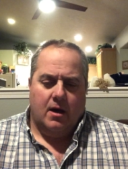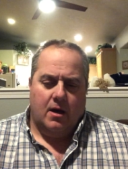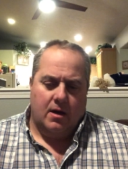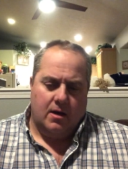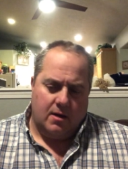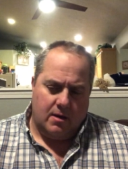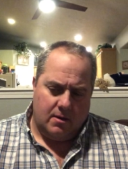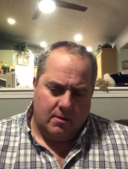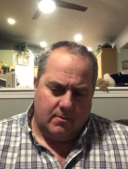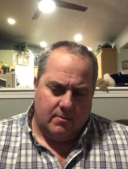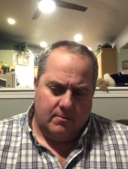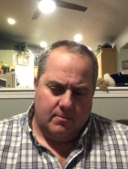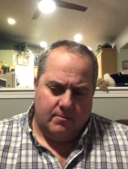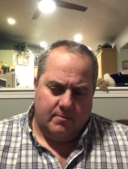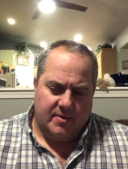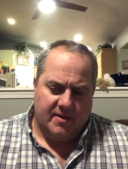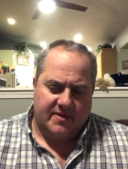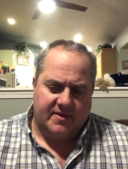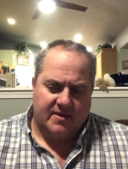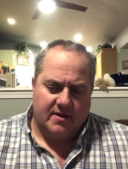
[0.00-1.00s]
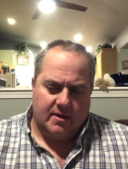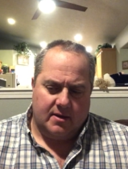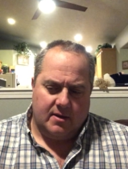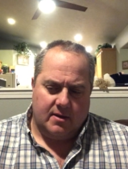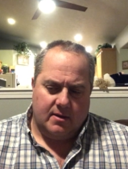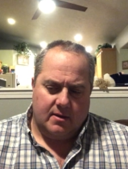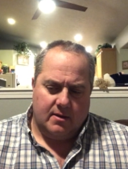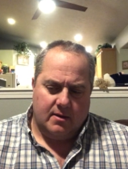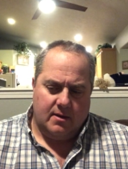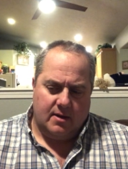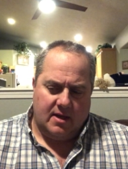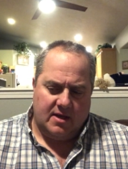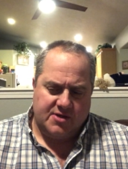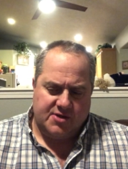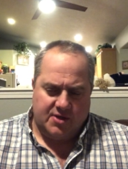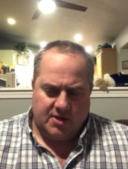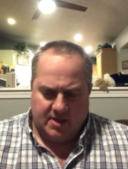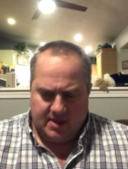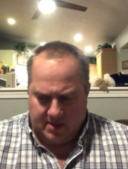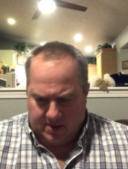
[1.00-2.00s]
Um, but the
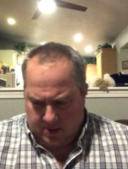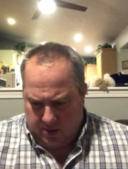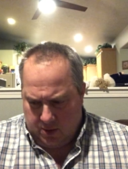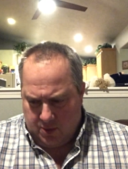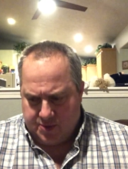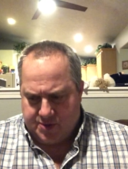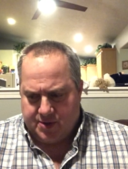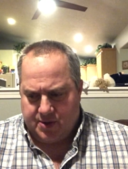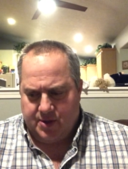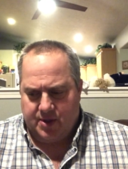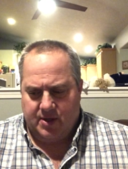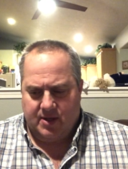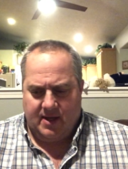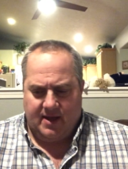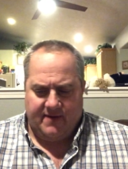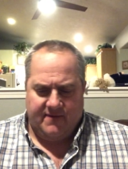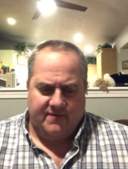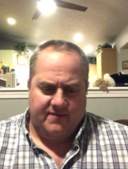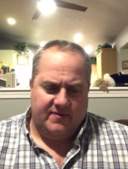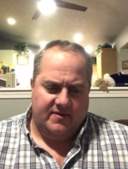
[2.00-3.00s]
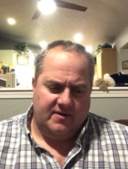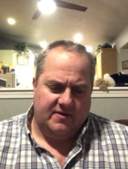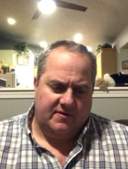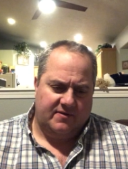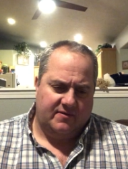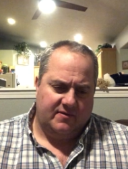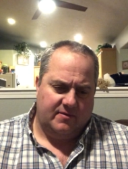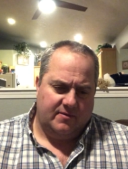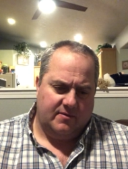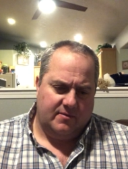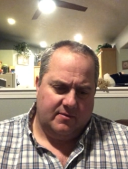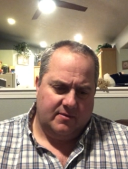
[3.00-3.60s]
as you get closer, you'll have these